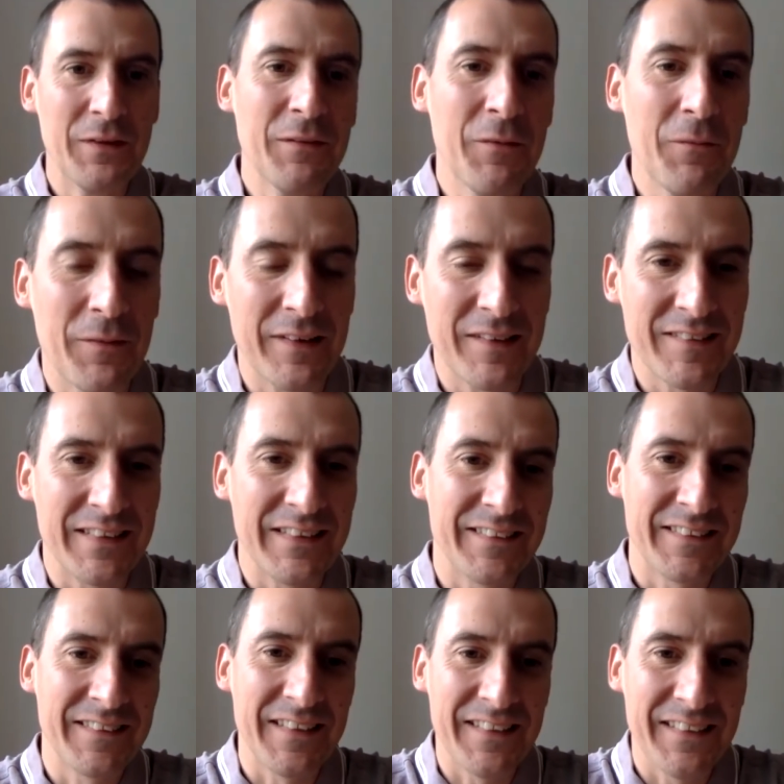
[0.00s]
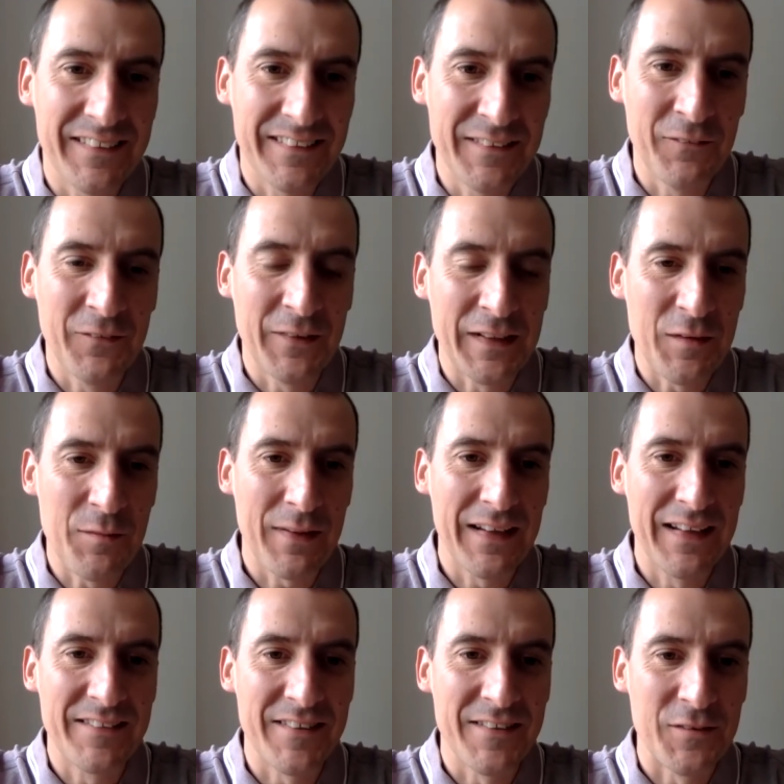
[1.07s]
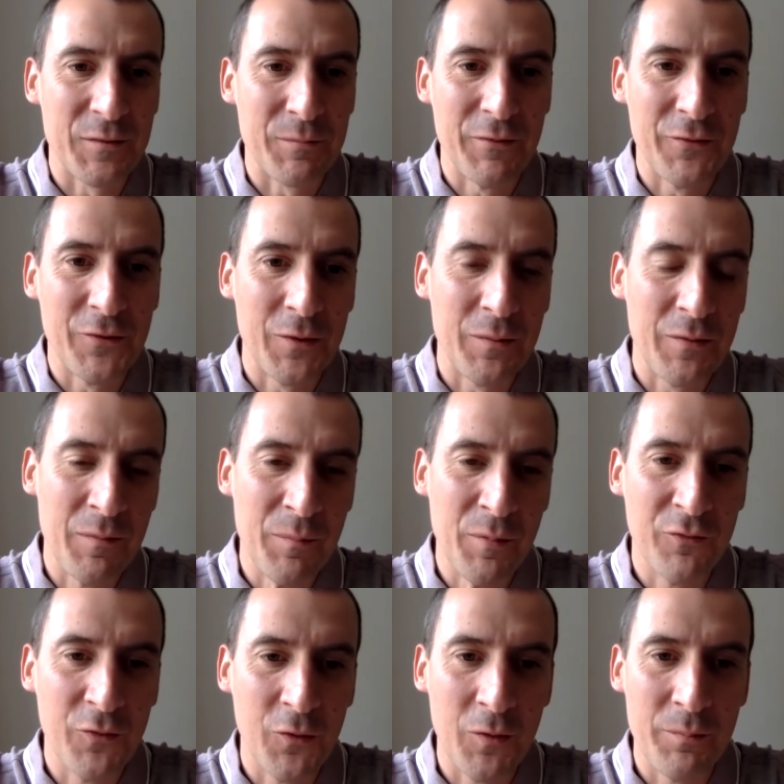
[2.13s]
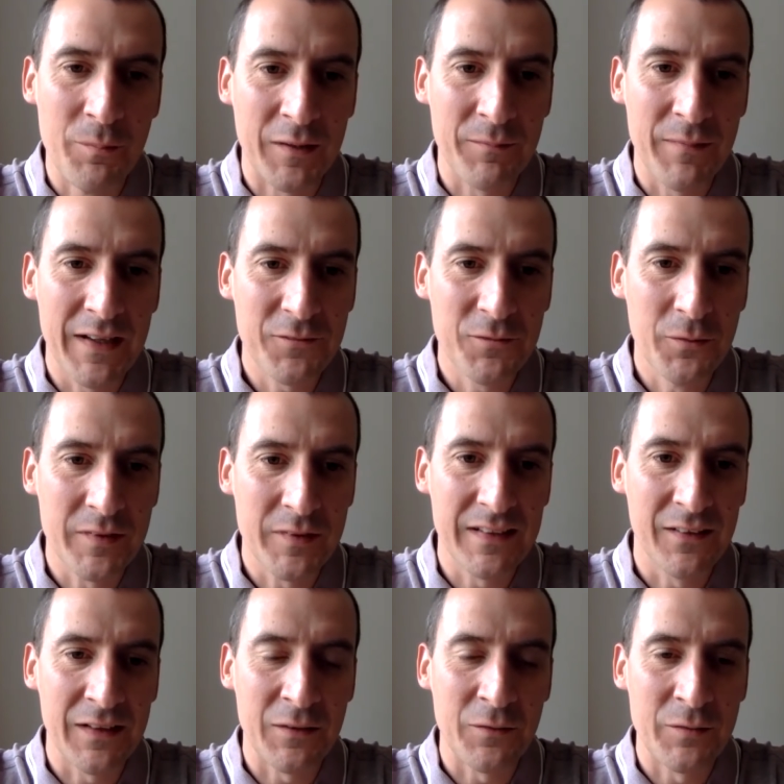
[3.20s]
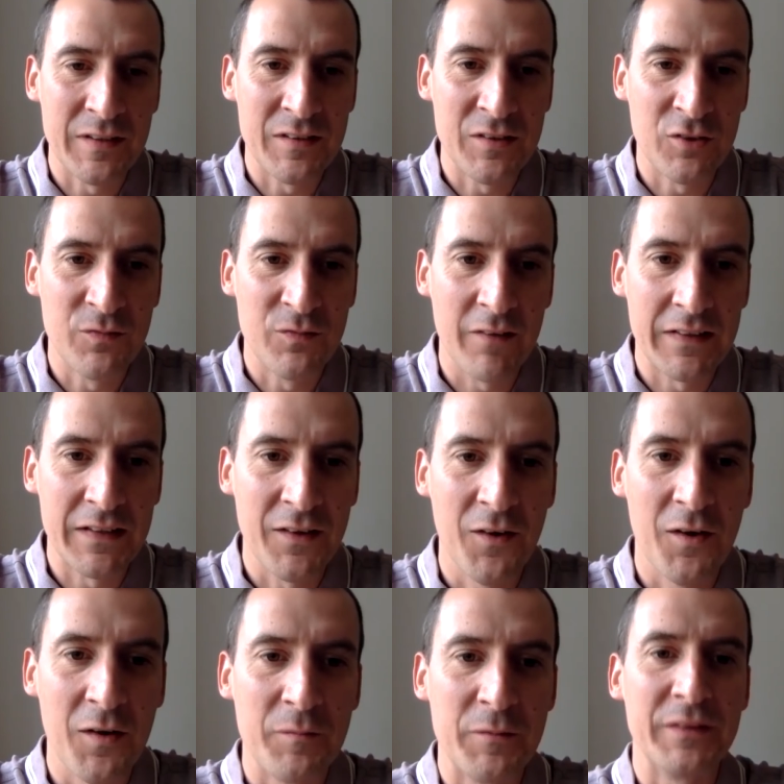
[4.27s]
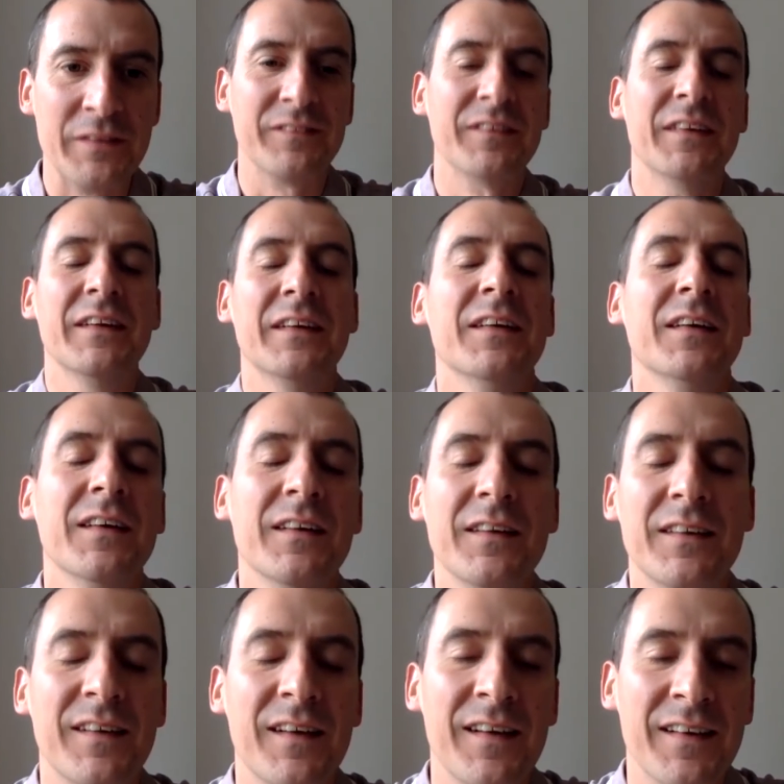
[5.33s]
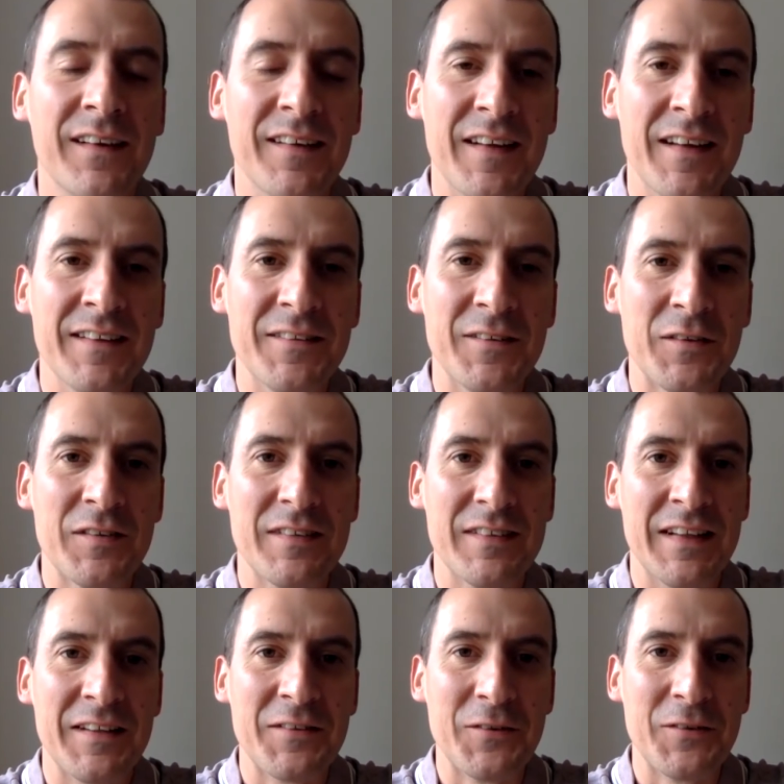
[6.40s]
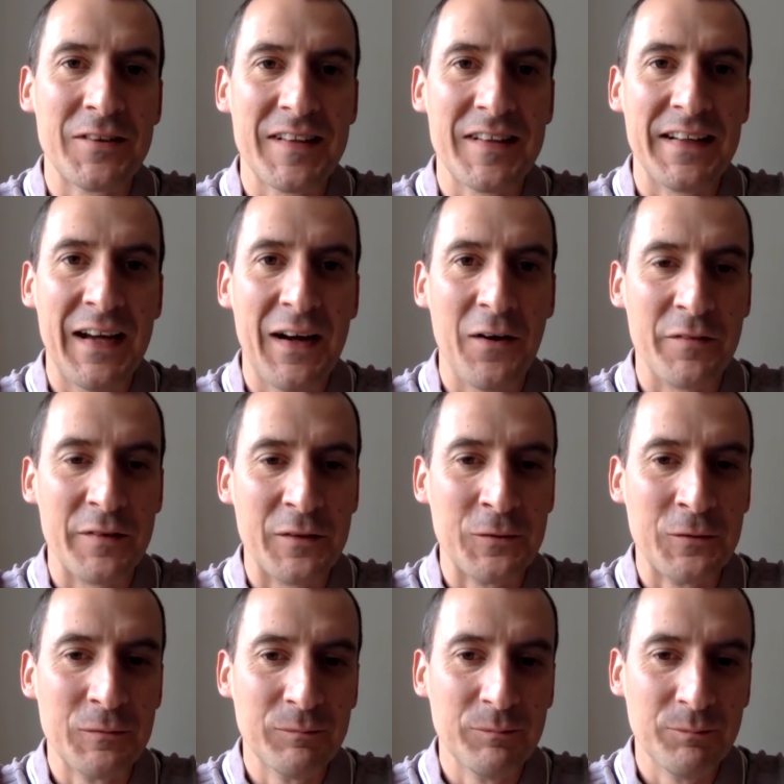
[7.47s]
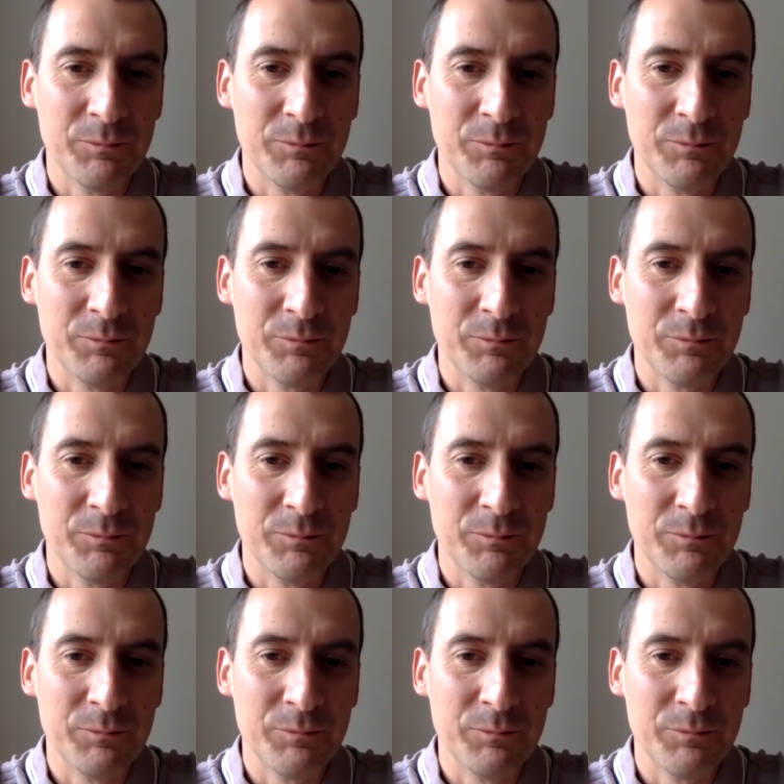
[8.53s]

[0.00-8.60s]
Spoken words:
wouldn't want to see your one of your players injured before a big match. What was he like? Was he just very calm and just sort of stayed out of it all?